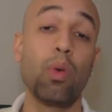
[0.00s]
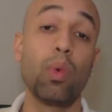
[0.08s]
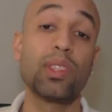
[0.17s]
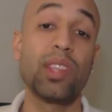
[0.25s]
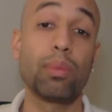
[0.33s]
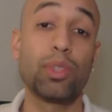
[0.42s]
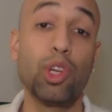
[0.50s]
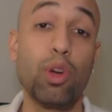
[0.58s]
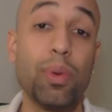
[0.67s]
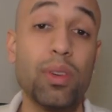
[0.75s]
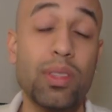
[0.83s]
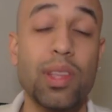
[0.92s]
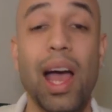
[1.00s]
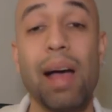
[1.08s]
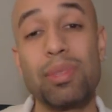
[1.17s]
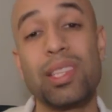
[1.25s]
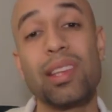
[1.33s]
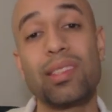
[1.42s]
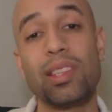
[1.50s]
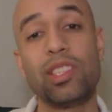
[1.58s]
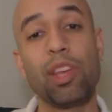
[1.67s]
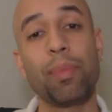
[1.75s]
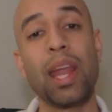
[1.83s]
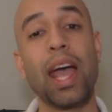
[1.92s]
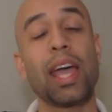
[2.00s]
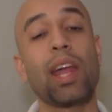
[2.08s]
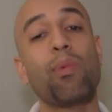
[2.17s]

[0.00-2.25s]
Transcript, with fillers: What's up, tubers? I'm Skitz the Gemini,